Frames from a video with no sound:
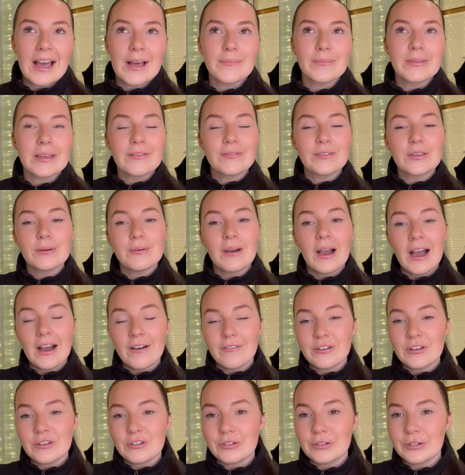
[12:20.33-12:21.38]
If you have
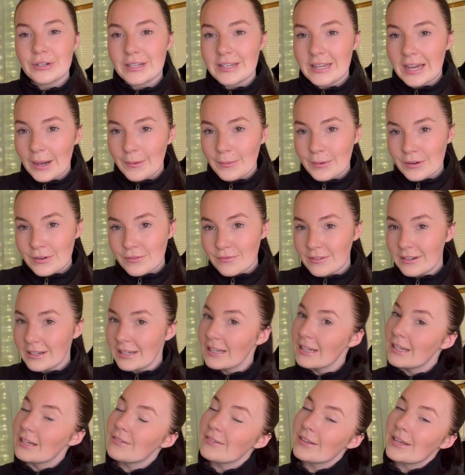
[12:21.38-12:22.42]
enjoyed, I would really
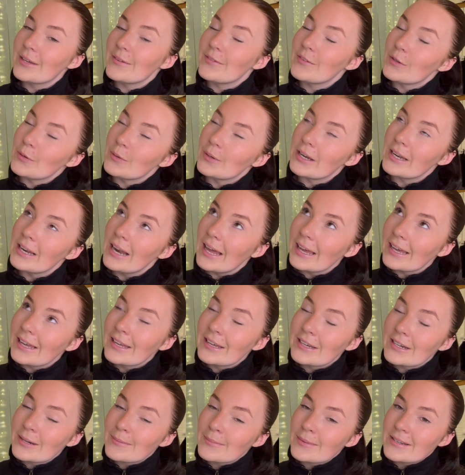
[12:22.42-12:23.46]
love it if you would like and
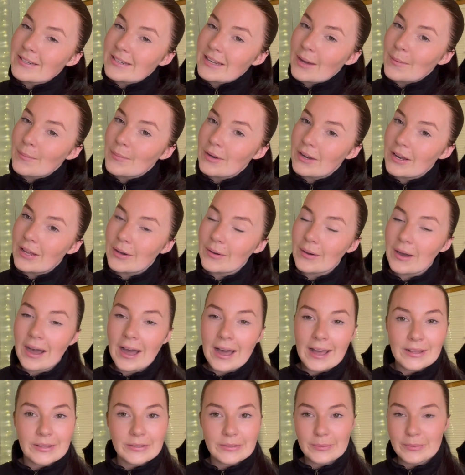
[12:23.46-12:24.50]
comment down below
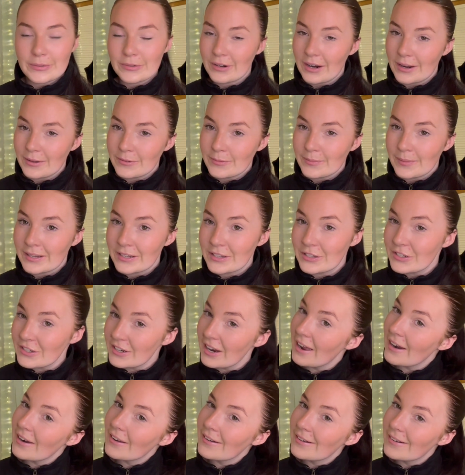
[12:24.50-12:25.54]
and subscribe to my
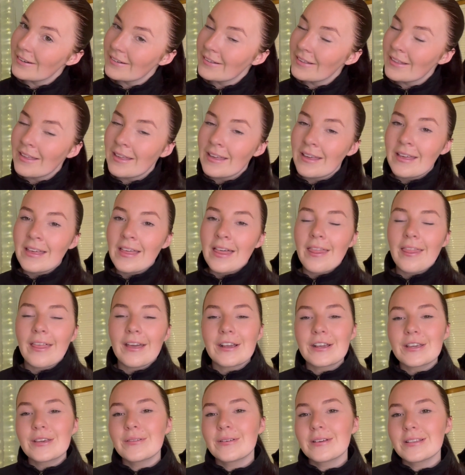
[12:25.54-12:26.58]
channel.
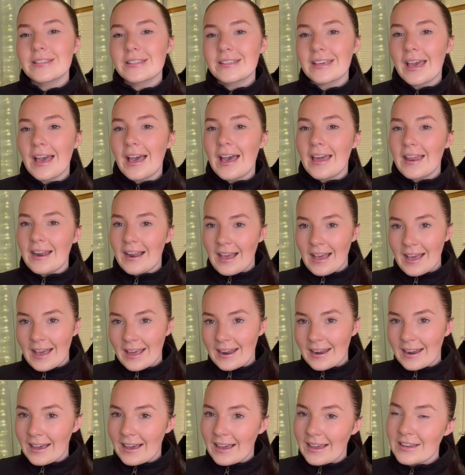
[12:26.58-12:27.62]
Thank you once again,
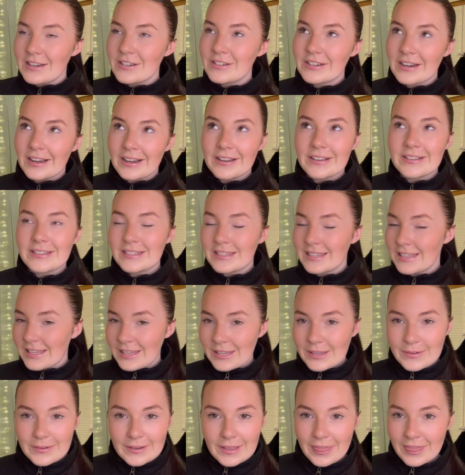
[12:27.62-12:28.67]
and I shall see
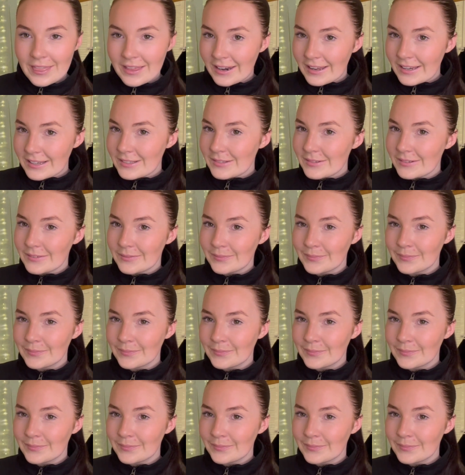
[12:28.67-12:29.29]
you in the next one.